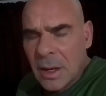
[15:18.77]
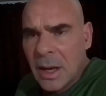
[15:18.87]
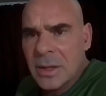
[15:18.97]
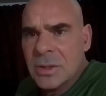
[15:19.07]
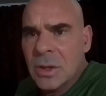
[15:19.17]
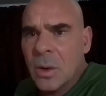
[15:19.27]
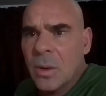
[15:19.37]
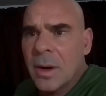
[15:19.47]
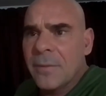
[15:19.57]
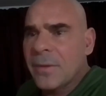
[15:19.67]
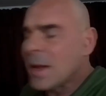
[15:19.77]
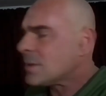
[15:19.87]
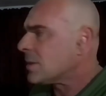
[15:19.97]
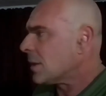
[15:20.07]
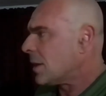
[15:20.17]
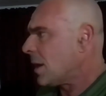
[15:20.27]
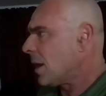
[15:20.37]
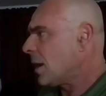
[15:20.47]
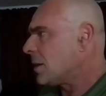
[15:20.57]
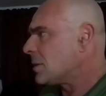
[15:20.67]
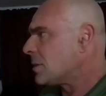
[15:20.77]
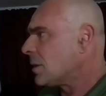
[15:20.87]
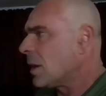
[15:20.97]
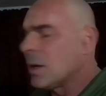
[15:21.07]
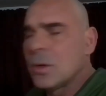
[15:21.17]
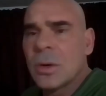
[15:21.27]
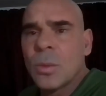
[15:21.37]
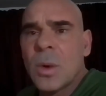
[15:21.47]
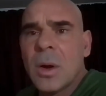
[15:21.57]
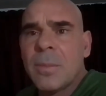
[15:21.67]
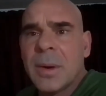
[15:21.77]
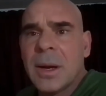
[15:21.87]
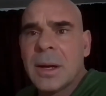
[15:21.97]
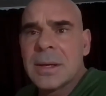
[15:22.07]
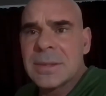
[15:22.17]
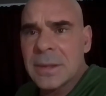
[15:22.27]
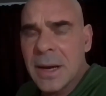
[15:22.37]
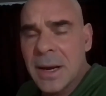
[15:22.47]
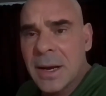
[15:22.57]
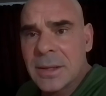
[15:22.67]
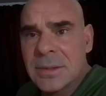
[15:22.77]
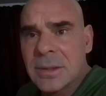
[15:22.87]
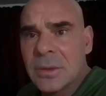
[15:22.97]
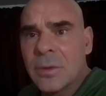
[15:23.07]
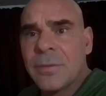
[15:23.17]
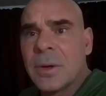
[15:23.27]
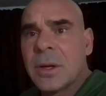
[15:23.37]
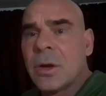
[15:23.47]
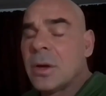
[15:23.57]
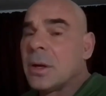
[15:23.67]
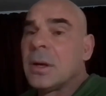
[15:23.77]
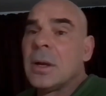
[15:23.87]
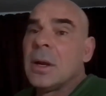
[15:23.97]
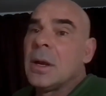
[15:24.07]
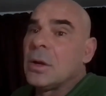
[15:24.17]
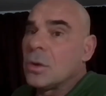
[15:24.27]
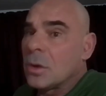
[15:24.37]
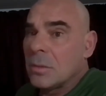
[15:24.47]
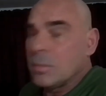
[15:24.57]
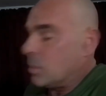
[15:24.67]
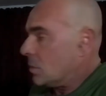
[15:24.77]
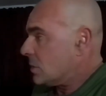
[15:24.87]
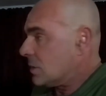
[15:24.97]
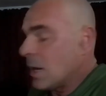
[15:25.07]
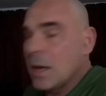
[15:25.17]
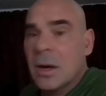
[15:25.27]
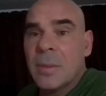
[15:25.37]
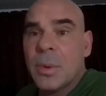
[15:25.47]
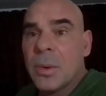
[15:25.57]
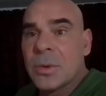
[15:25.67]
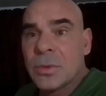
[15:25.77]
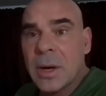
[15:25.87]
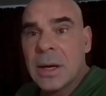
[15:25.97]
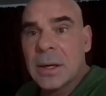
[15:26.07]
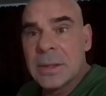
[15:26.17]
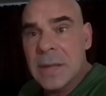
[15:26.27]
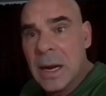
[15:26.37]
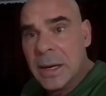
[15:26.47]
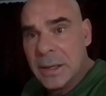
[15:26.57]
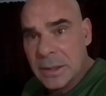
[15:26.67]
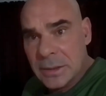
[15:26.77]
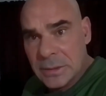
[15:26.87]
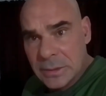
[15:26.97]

And so if that's the case, and your well-being is enhanced, and you're feeling good, and you're staying on point with training and diet,